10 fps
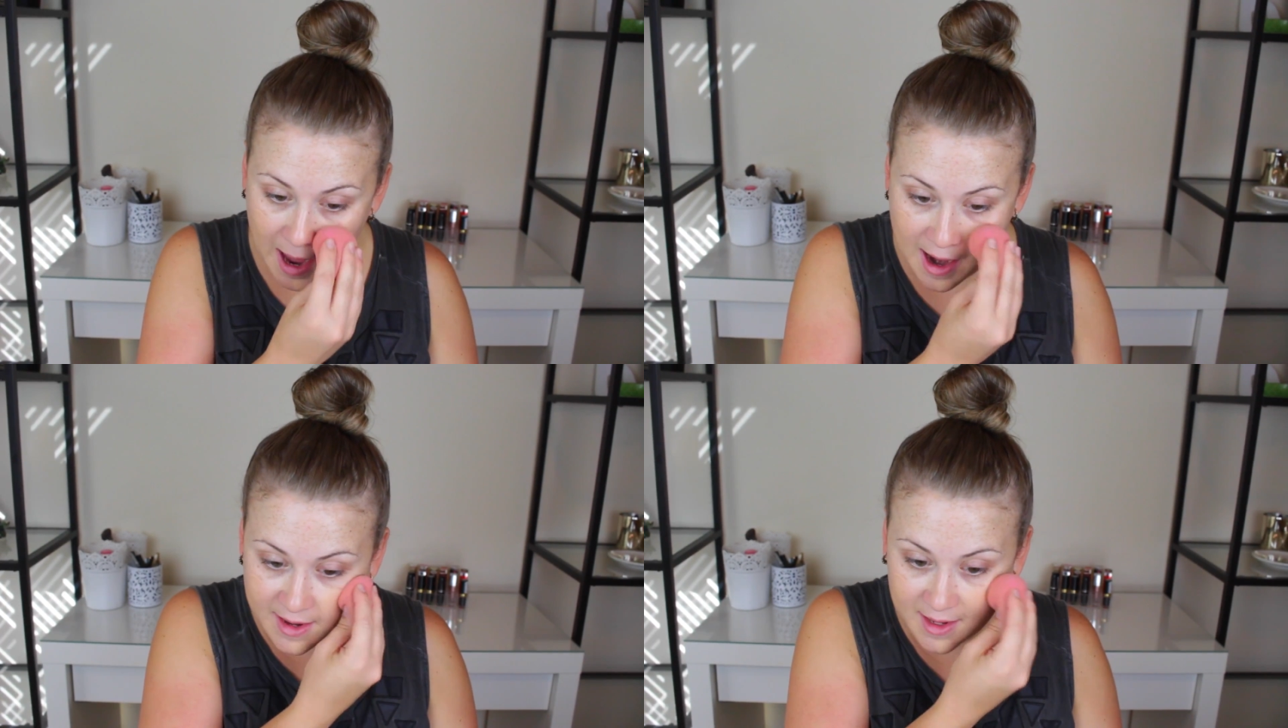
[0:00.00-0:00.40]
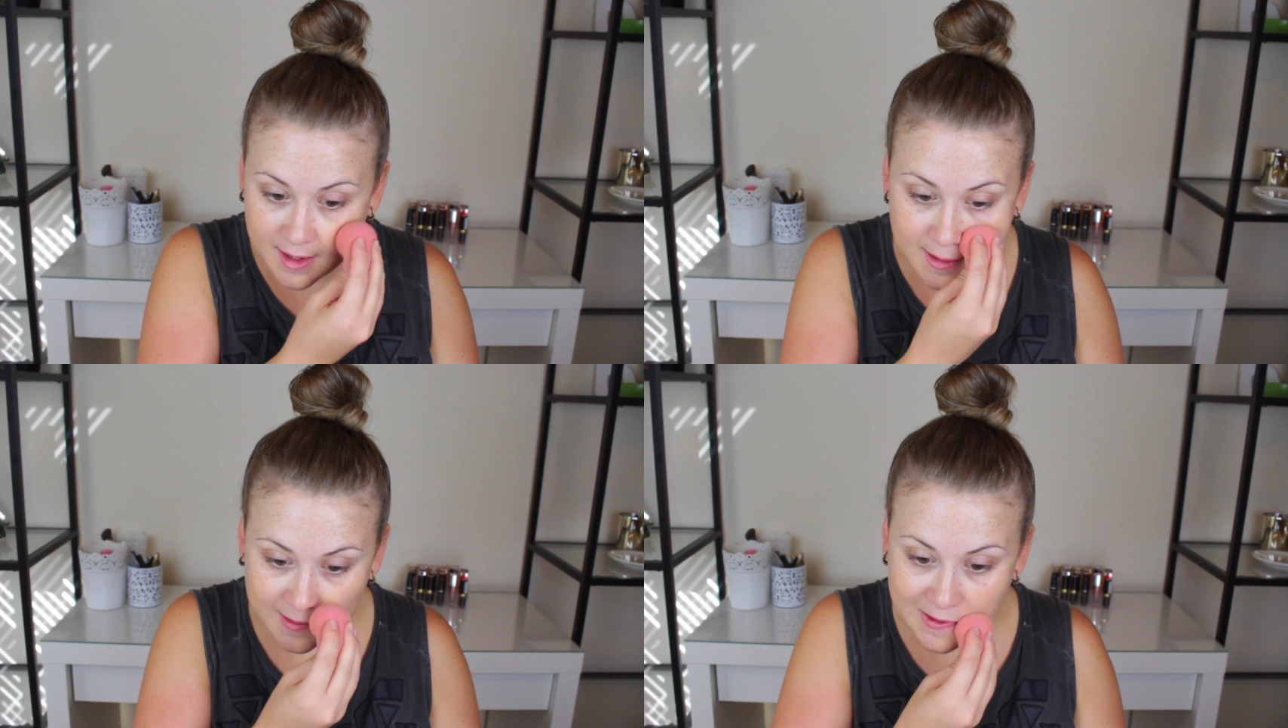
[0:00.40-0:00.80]
patting
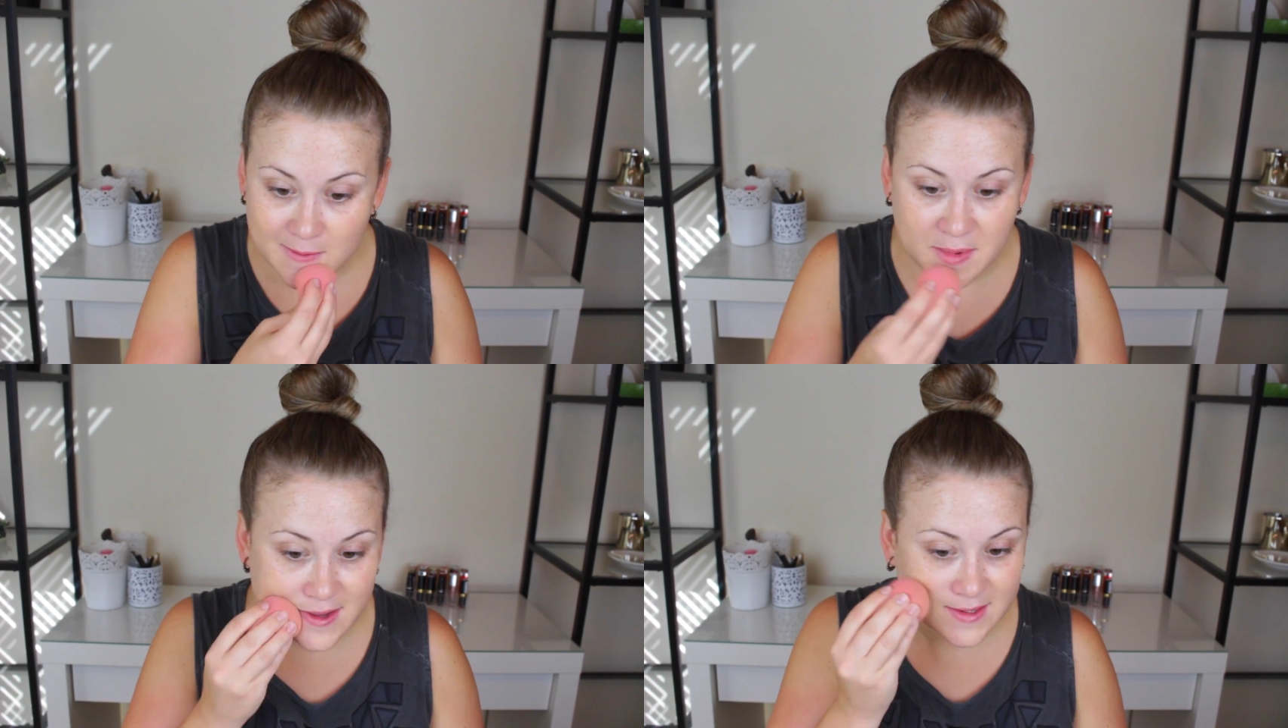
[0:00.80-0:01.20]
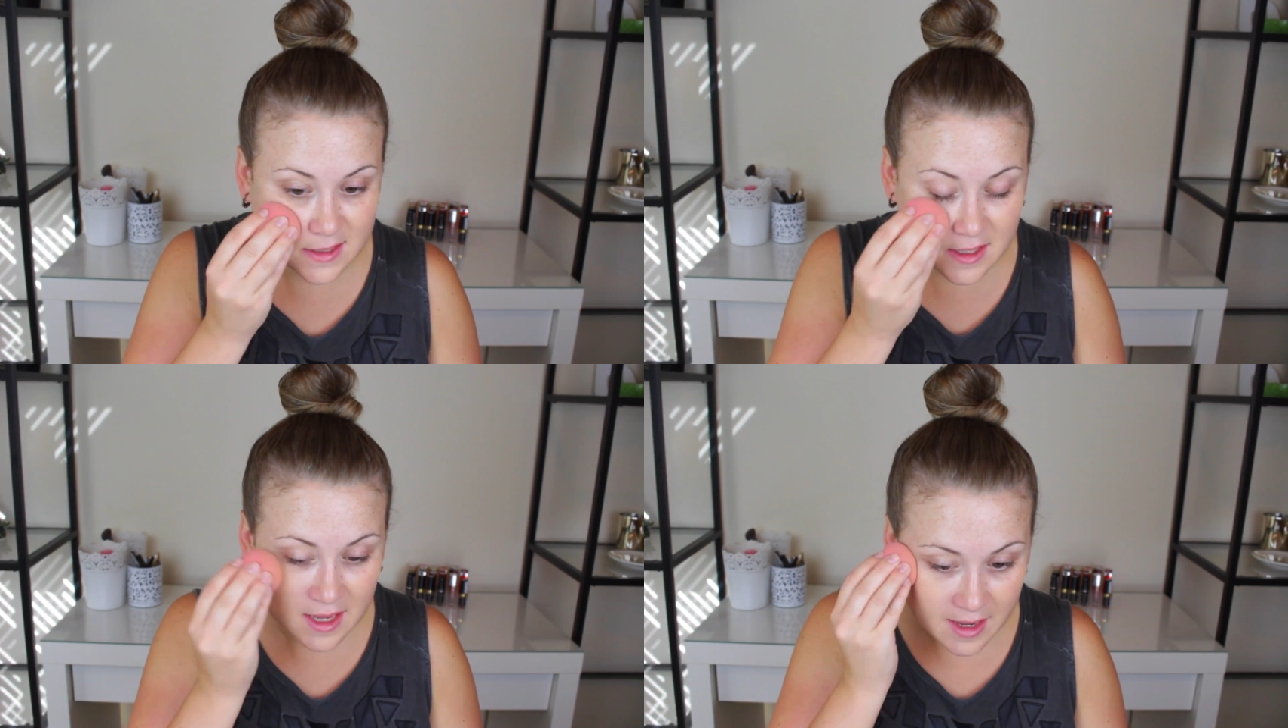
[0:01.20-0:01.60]
it into my
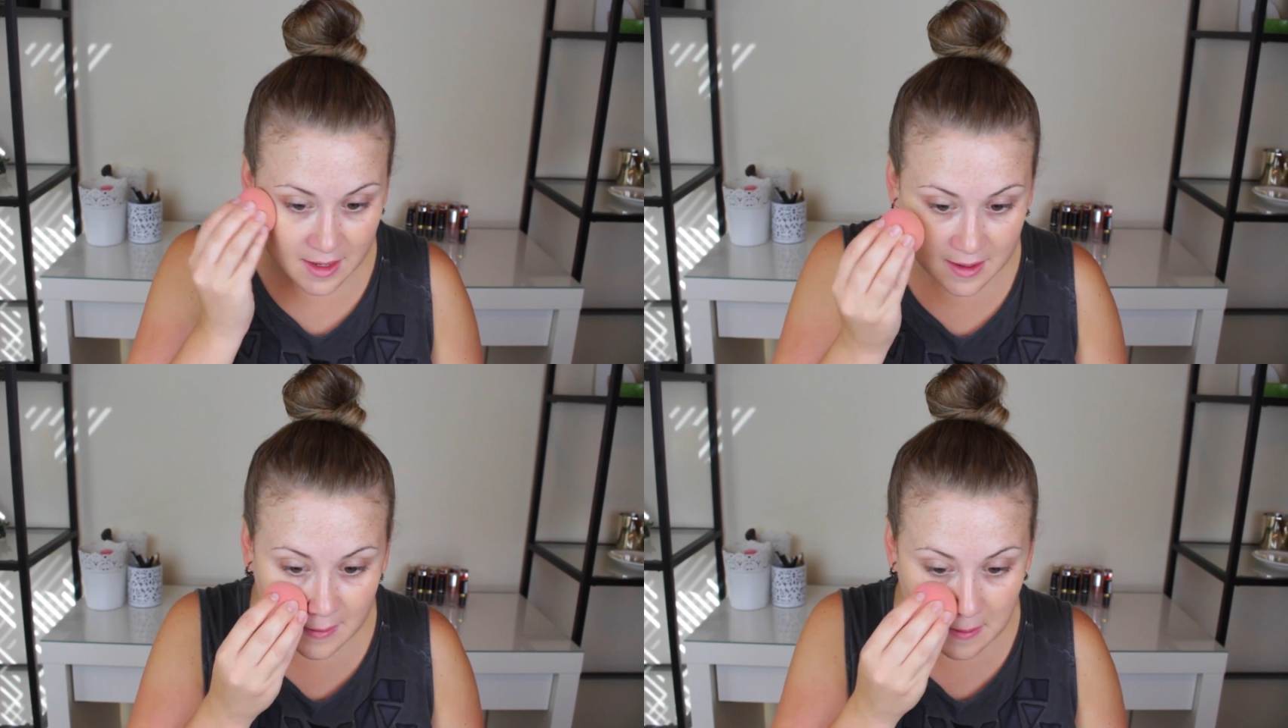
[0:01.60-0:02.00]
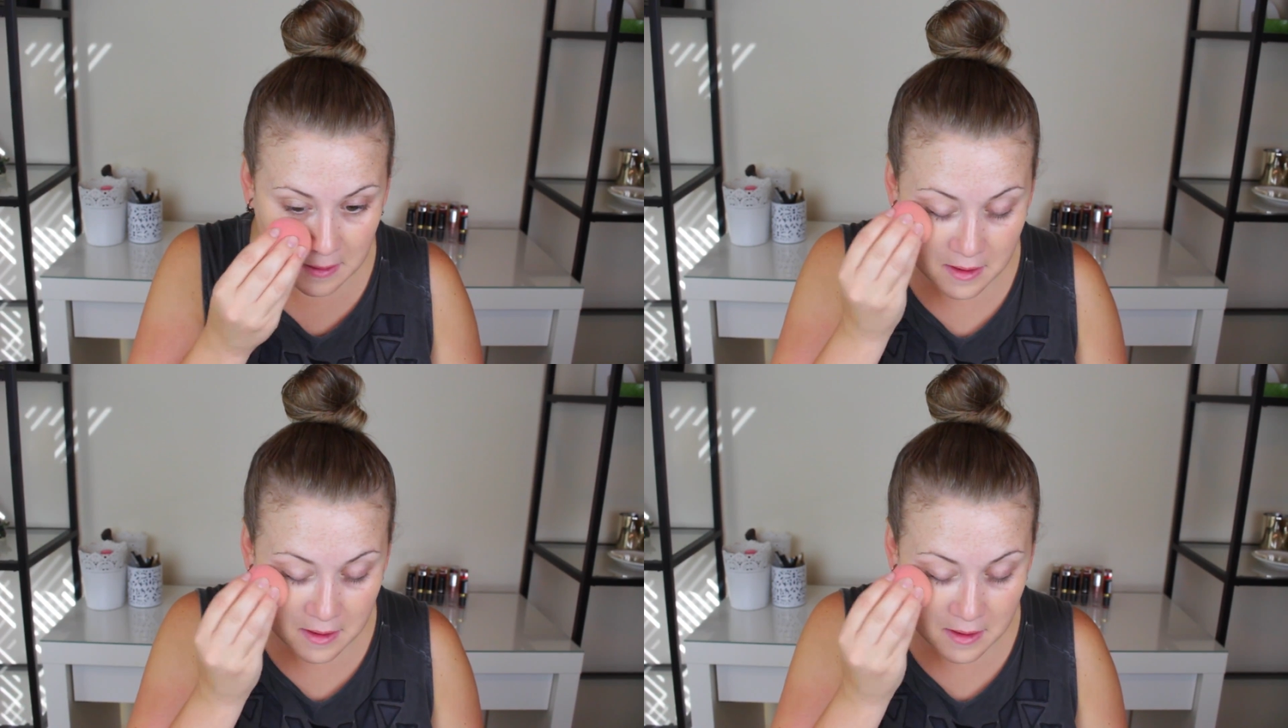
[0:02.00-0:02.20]
skin.